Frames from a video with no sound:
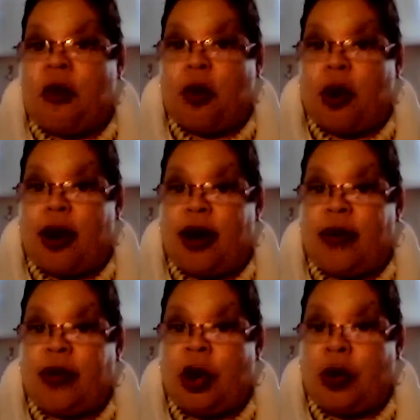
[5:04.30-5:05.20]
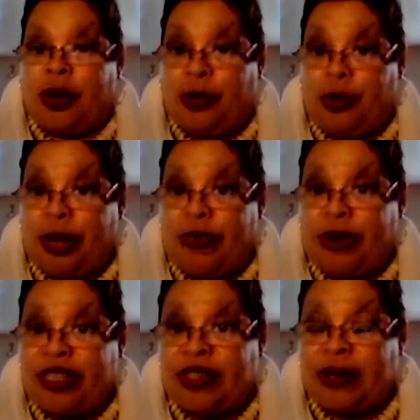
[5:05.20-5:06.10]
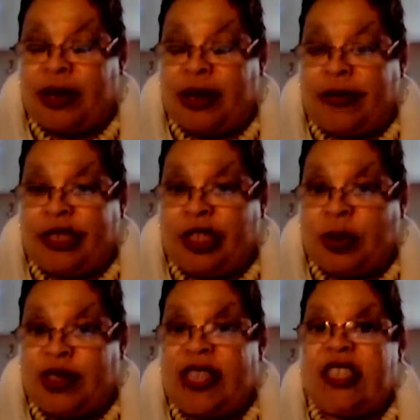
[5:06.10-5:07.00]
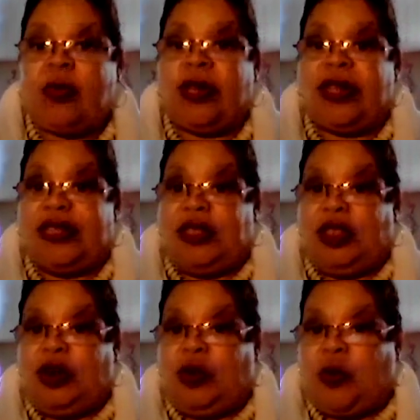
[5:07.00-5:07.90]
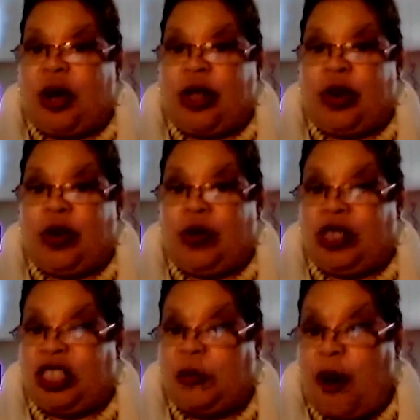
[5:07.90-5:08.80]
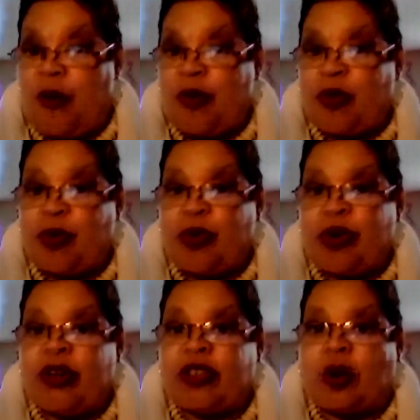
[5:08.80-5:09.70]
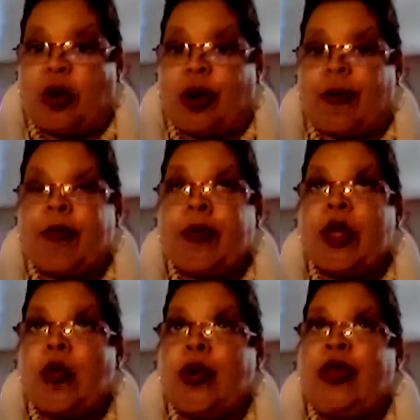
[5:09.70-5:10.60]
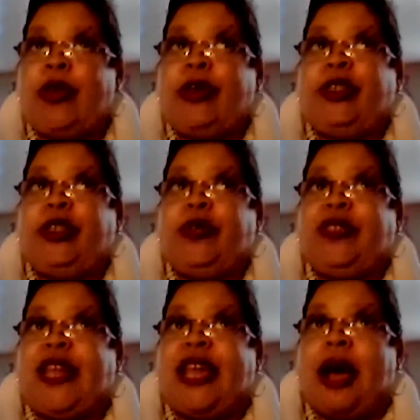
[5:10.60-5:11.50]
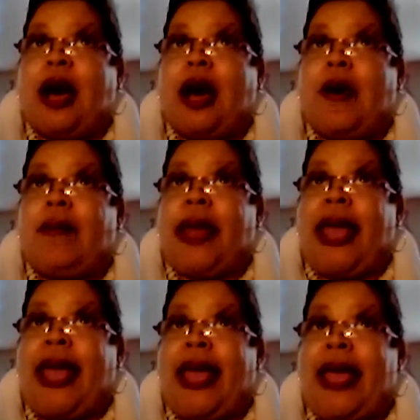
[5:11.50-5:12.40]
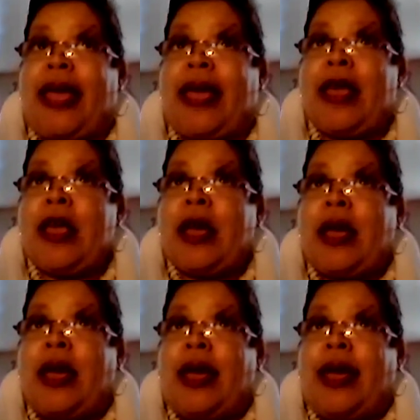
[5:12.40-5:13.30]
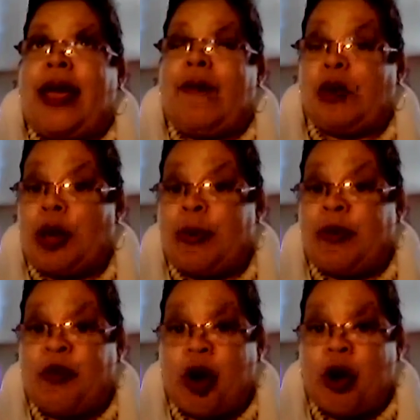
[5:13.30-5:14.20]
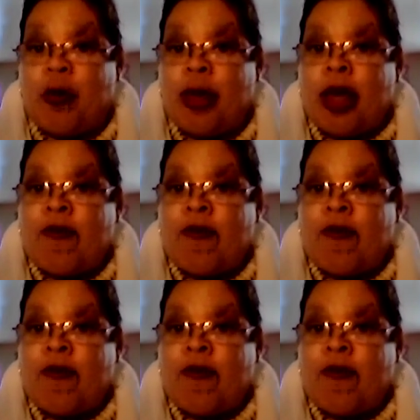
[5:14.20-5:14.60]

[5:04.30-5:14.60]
for your recruiting resources, with you, whether you're using Smart Recruiters or whether you're using a employment firm